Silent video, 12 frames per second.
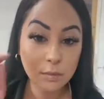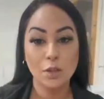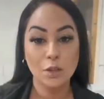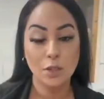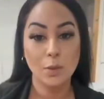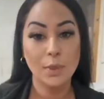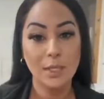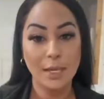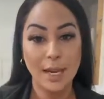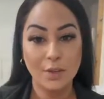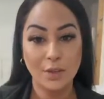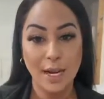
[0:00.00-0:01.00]
So with the
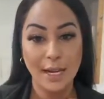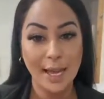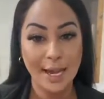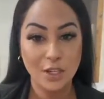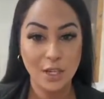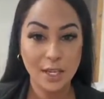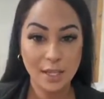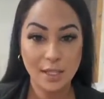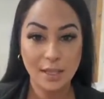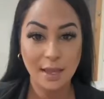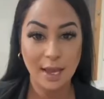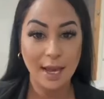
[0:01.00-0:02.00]
Lana Renee lashes,
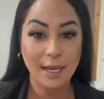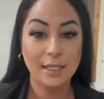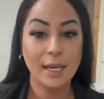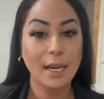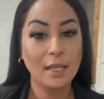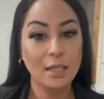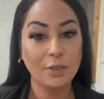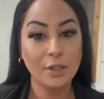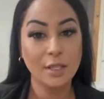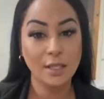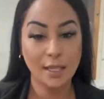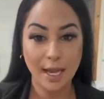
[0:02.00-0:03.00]
there are 10
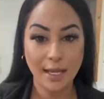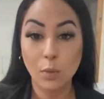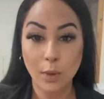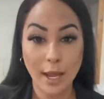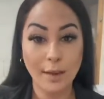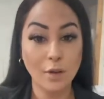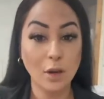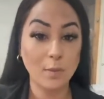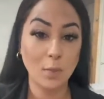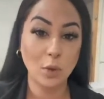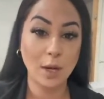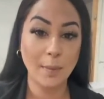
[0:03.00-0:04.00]
different sets. We have got
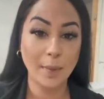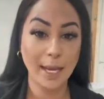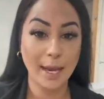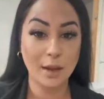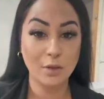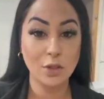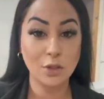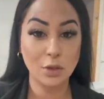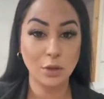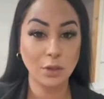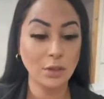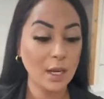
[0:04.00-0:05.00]
more coming out
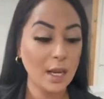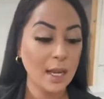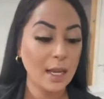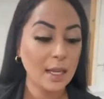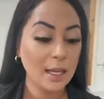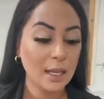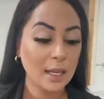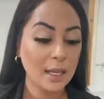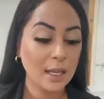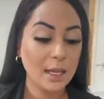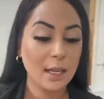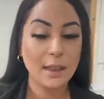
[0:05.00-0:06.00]
soon.
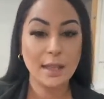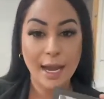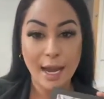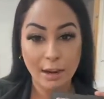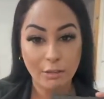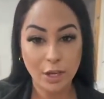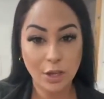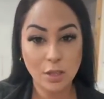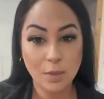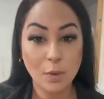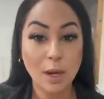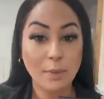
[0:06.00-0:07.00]
They are
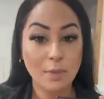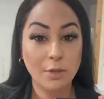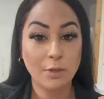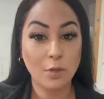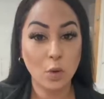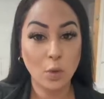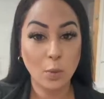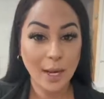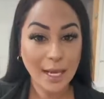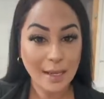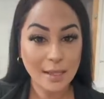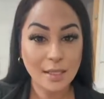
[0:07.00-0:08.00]
reusable up to 4
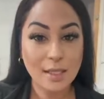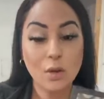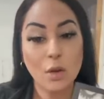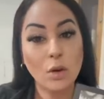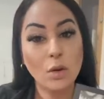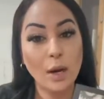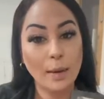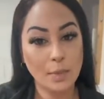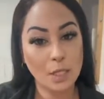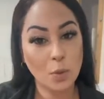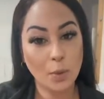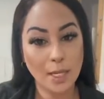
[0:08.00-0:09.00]
weeks or up
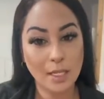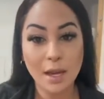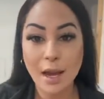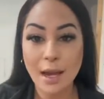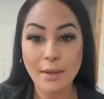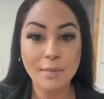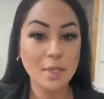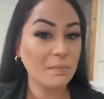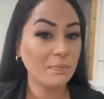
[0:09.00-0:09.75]
to 20 times.